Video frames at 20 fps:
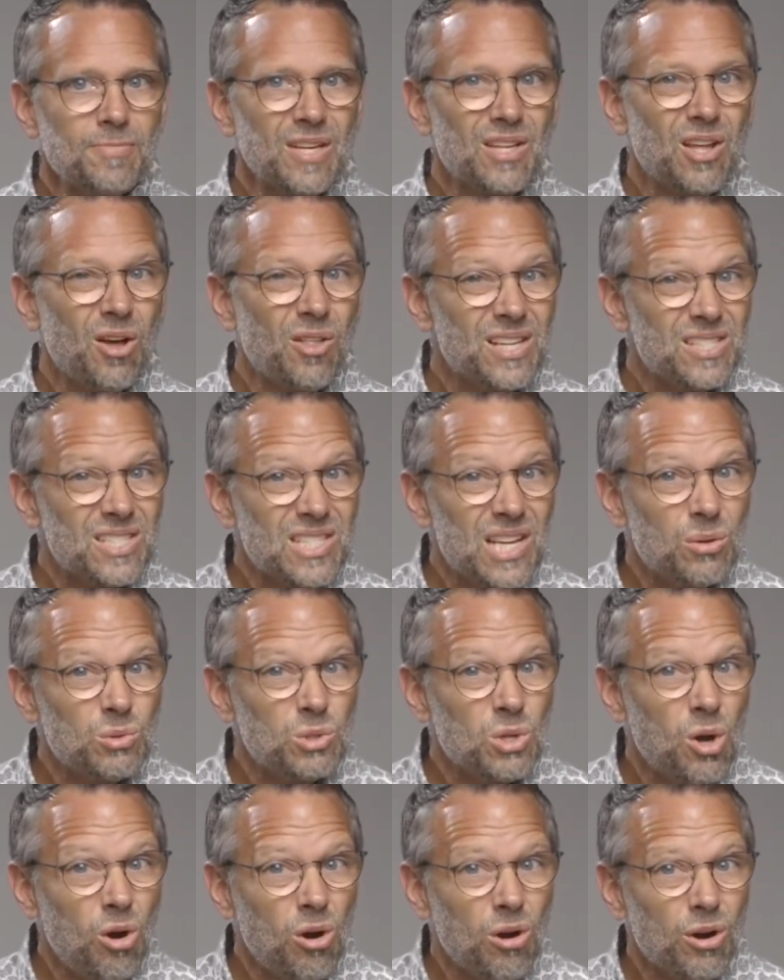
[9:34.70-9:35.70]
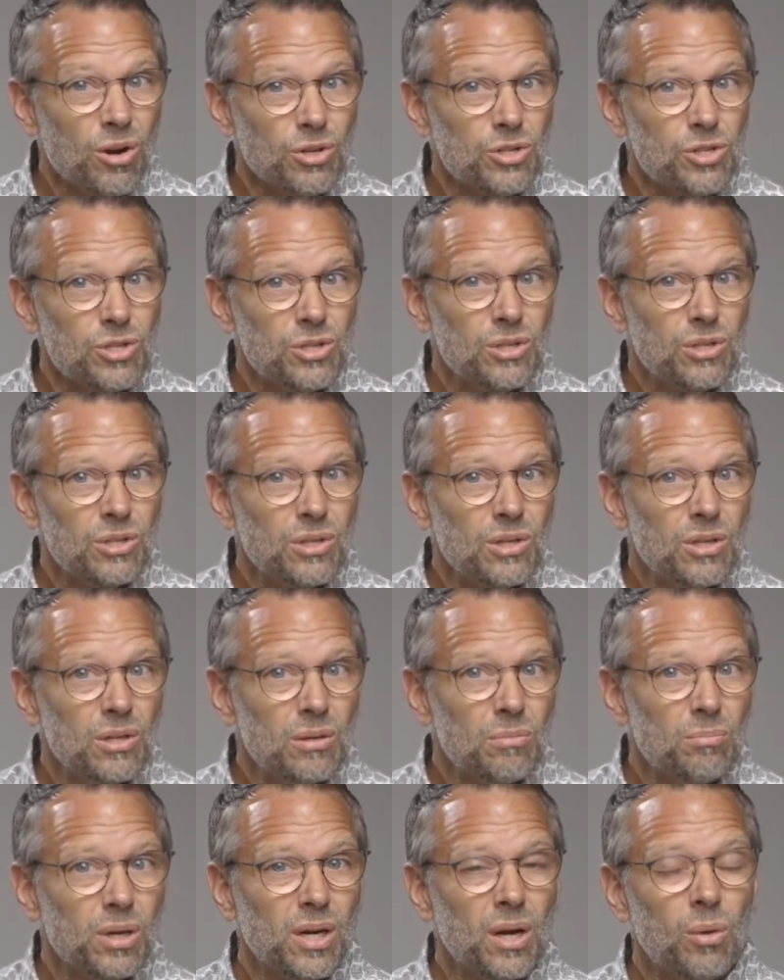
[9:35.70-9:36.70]
Now that sounds harsh,
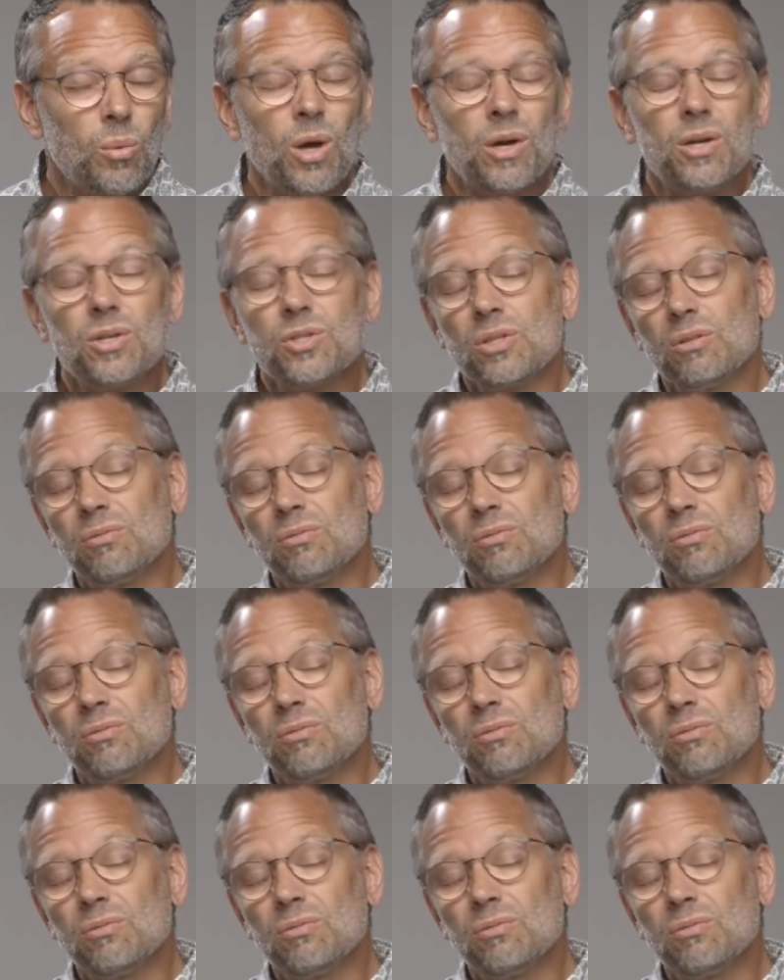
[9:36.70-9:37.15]
but I want us